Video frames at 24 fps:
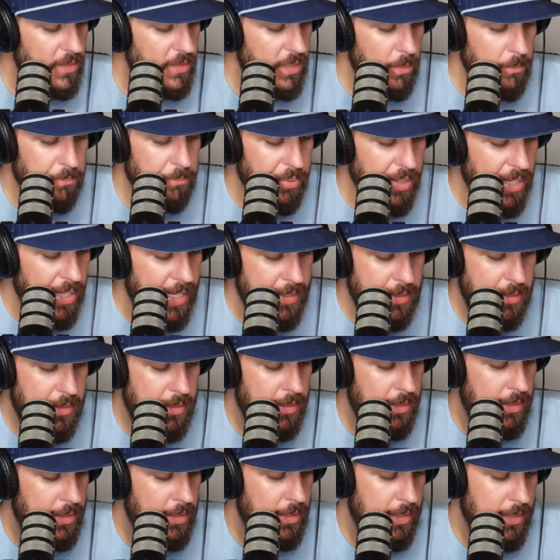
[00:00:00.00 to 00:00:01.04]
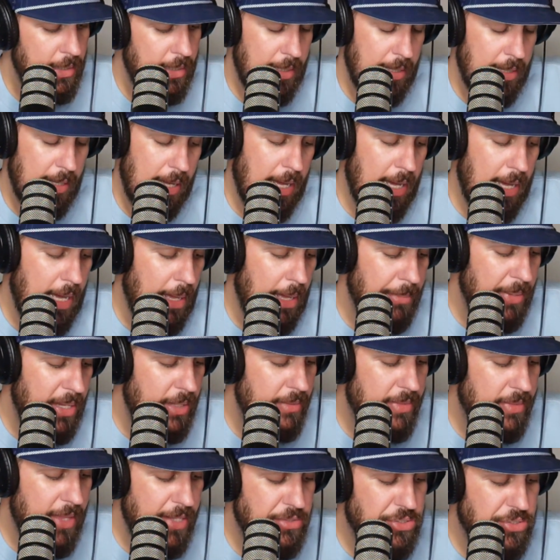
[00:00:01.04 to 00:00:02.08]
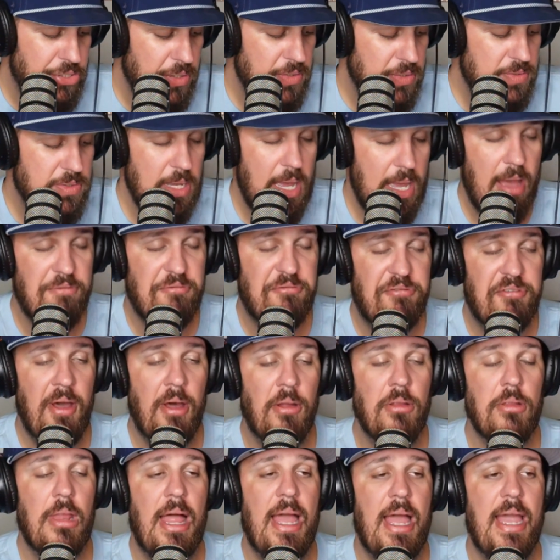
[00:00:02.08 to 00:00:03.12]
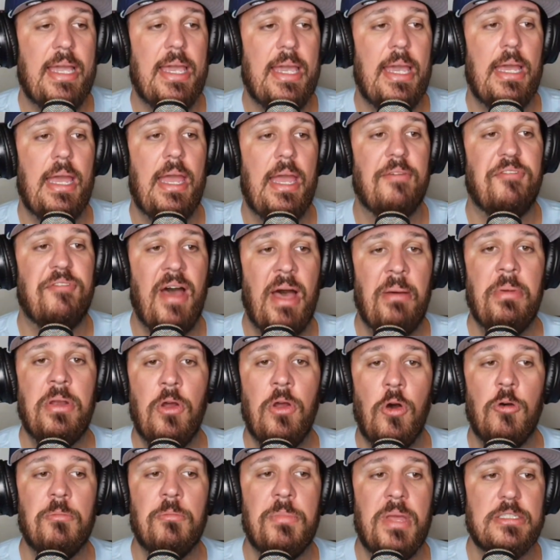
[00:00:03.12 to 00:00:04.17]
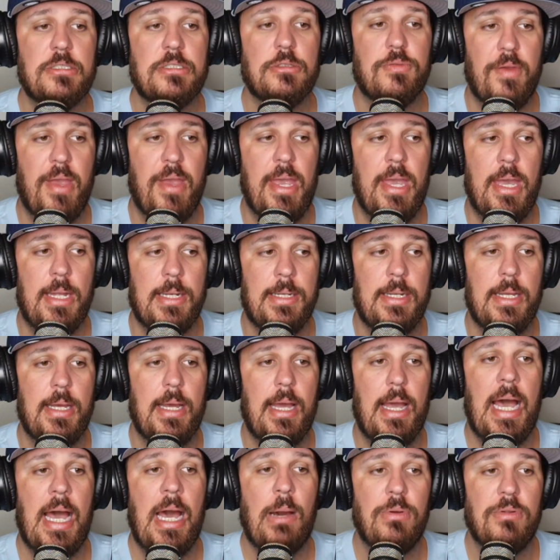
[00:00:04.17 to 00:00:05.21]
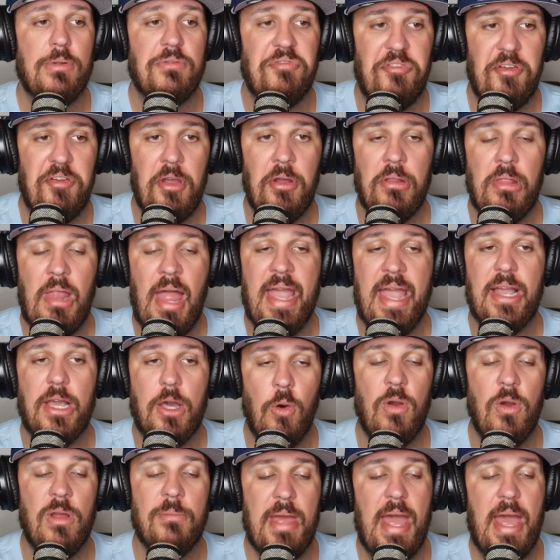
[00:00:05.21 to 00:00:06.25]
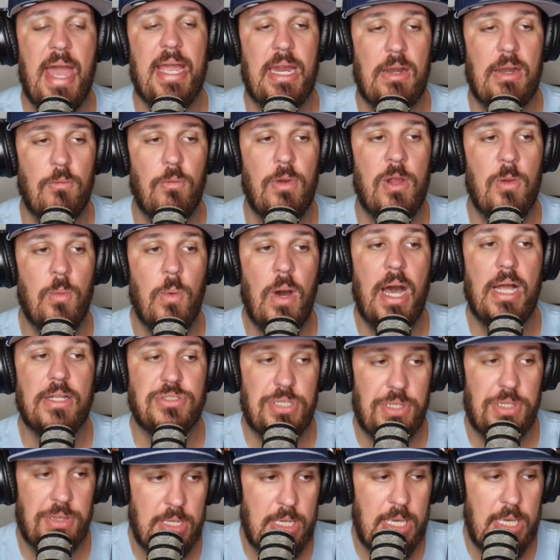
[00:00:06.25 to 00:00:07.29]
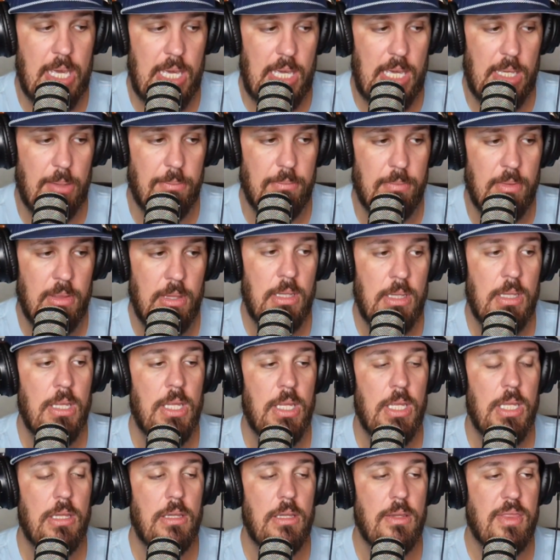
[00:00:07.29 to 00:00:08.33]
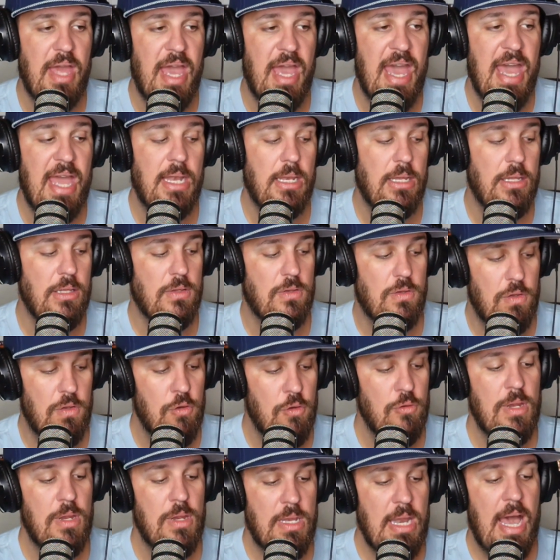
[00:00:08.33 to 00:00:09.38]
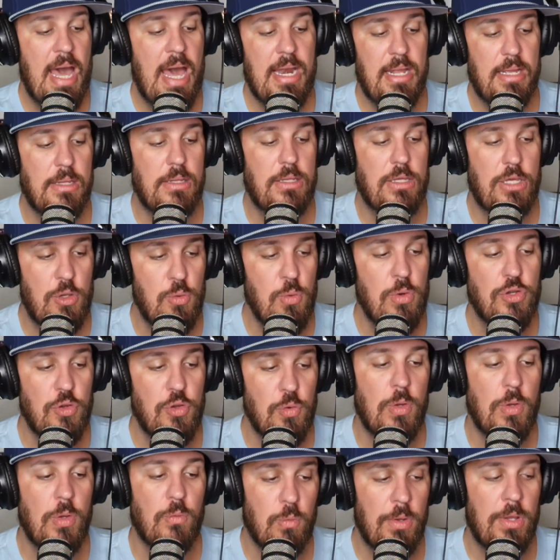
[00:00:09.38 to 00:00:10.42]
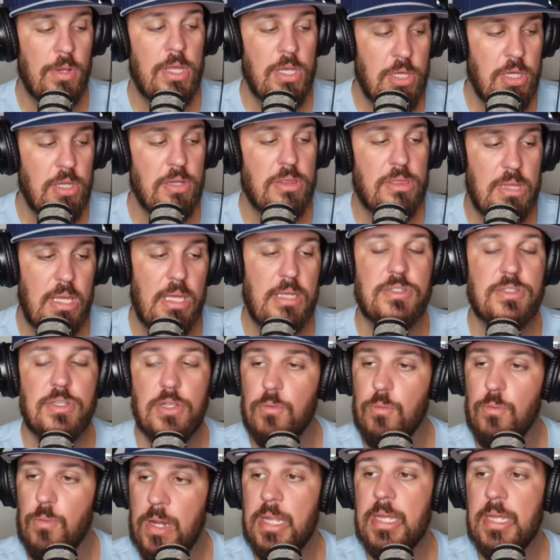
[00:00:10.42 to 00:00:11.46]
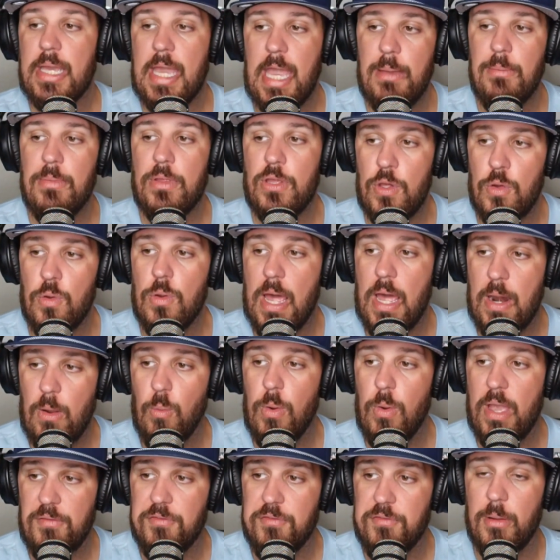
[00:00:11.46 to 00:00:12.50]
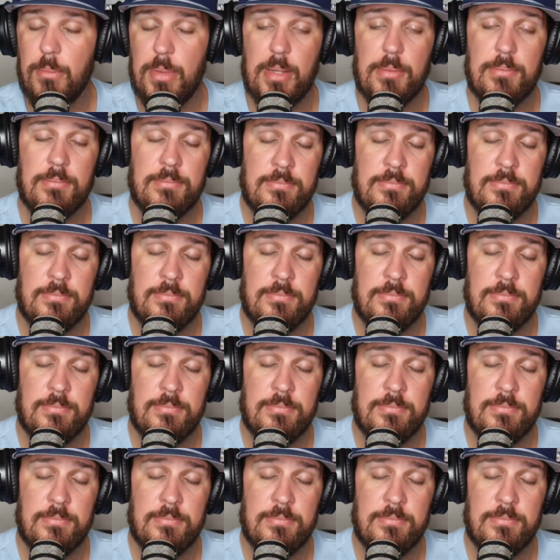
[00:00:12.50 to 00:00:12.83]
But, I mean, I felt like if I'm an Ole Miss fan, I would feel like going back and rewatching the game that you were doing really good things in the running game and you got away from it.